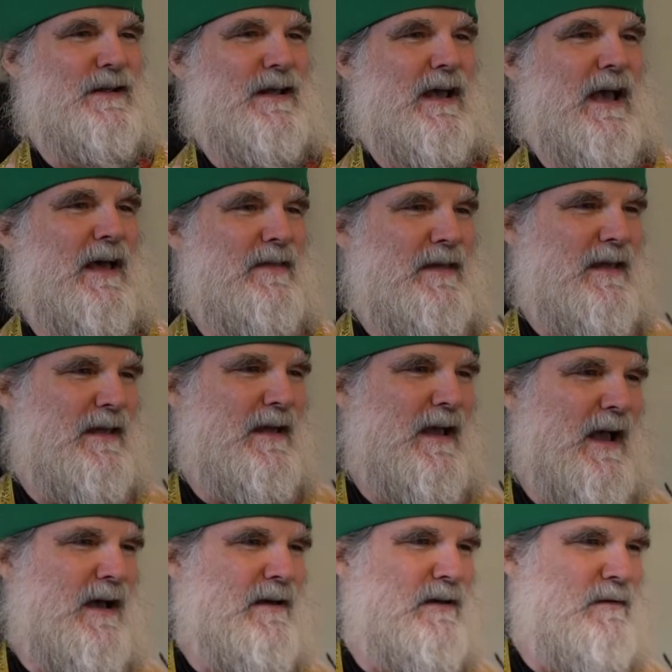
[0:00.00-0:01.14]
and the
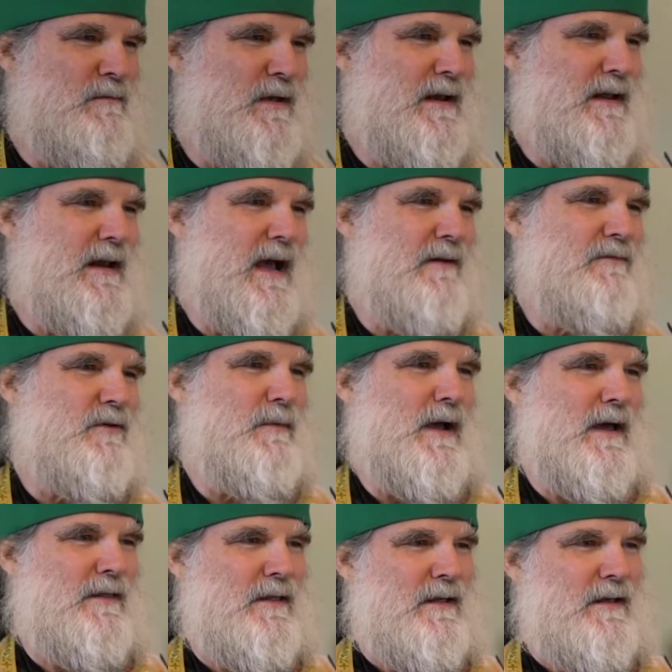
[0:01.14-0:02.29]
immediate
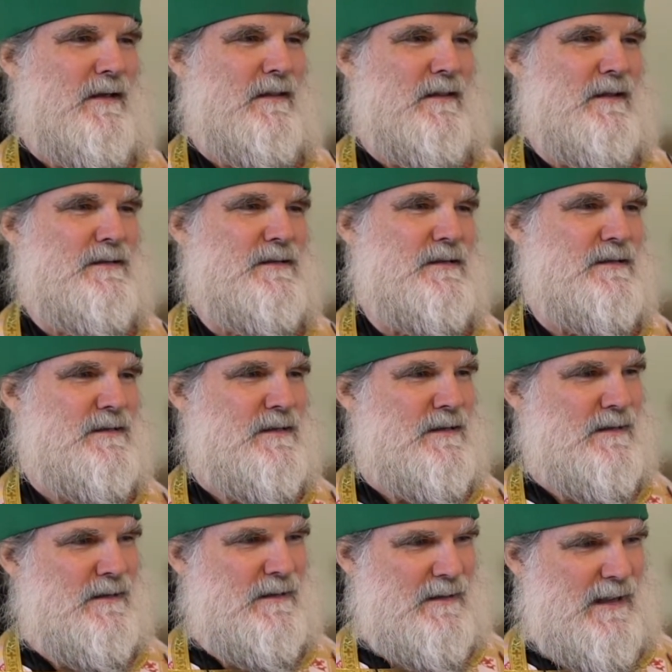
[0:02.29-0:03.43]
aftermath. This is
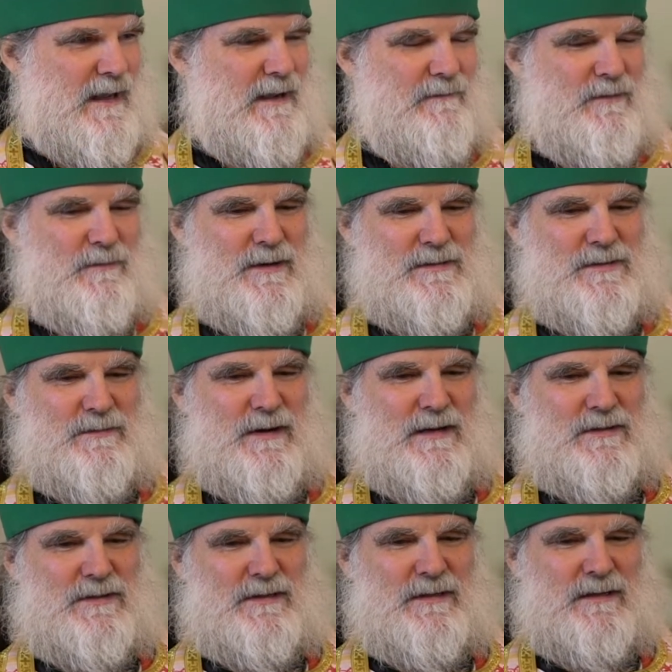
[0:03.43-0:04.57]
the day of the
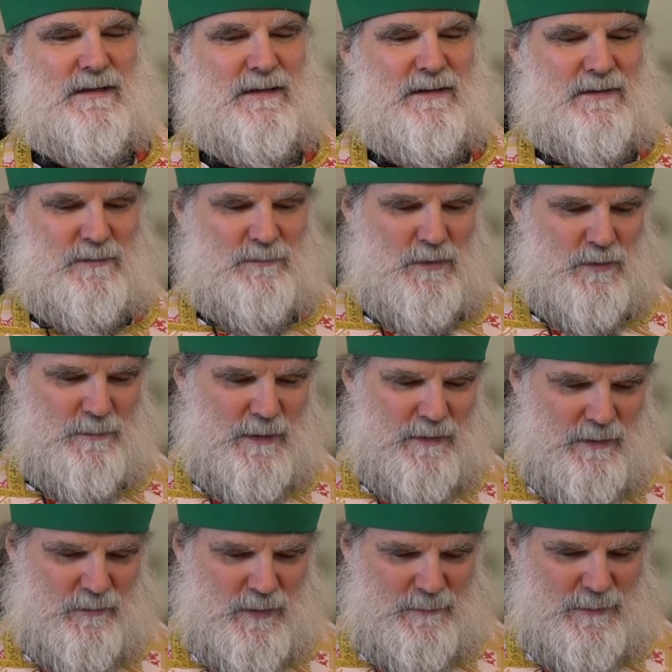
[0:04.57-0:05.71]
resurrection that the
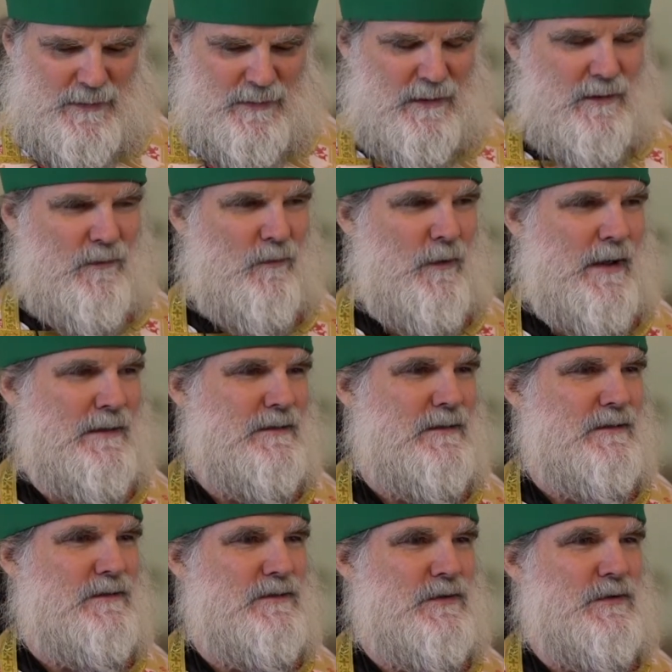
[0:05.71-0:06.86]
myrrh-bearing women went
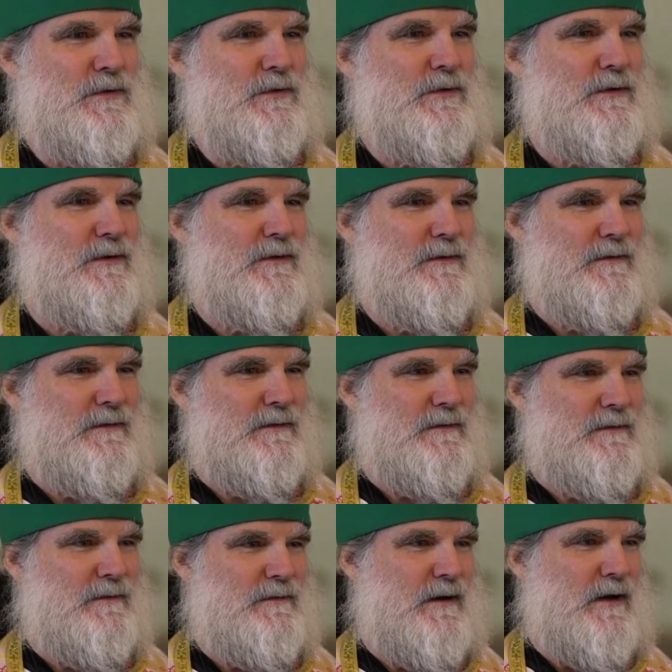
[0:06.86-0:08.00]
to
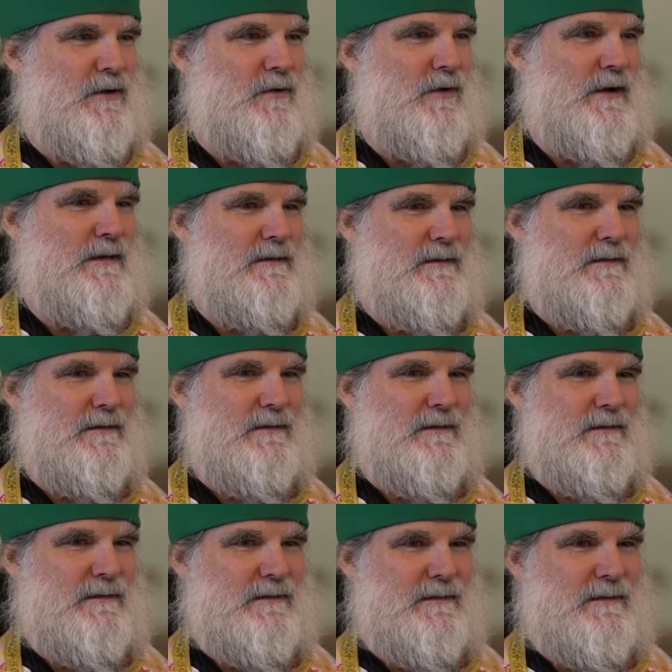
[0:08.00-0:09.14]
anoint
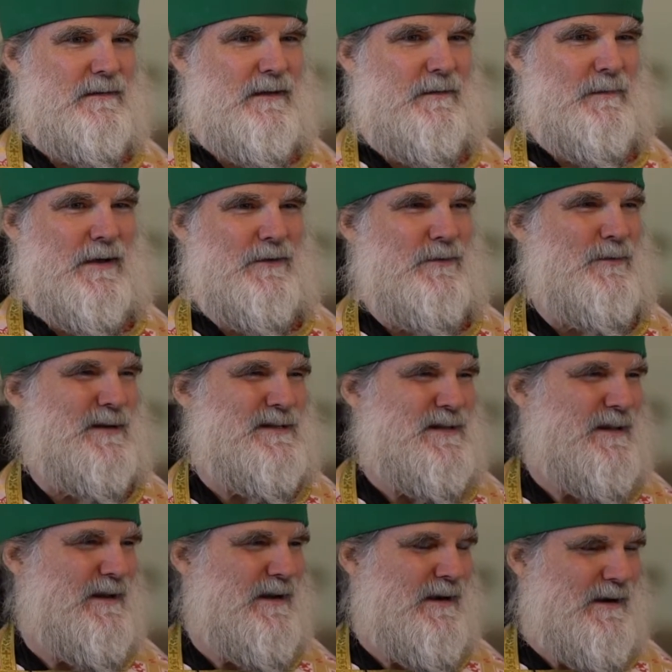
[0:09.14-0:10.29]
a man who
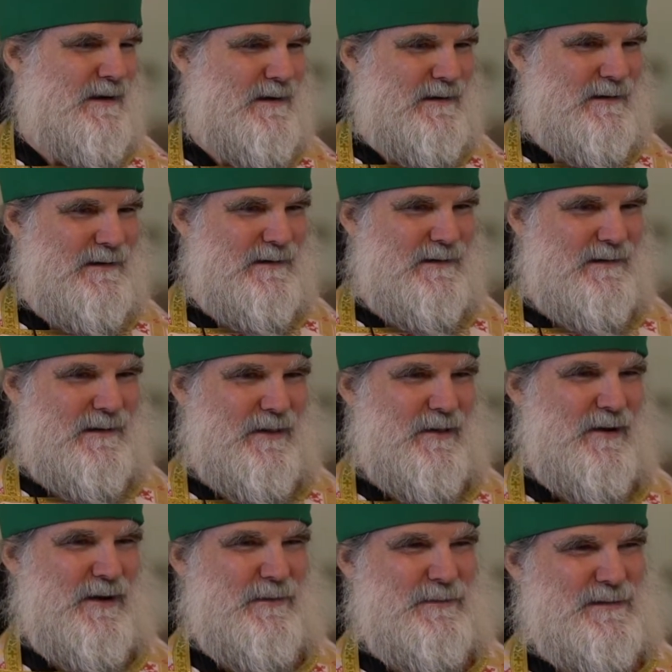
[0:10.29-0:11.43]
wasn't there. They
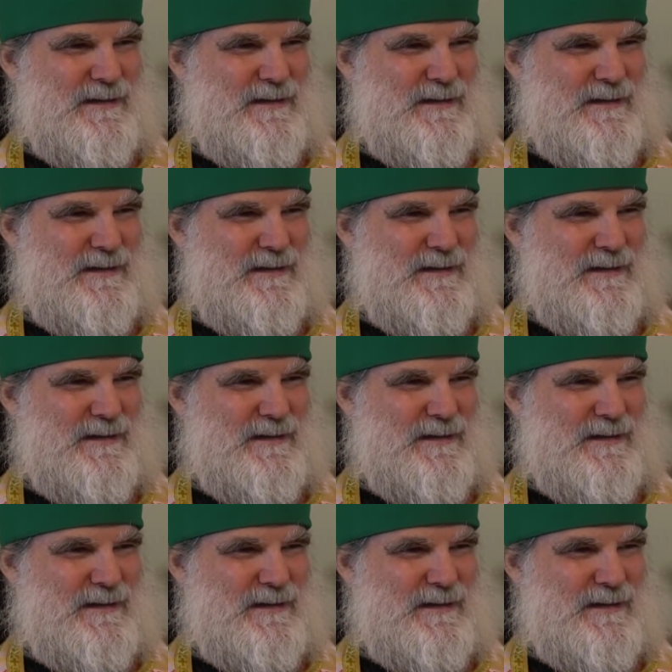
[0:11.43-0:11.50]
thought he was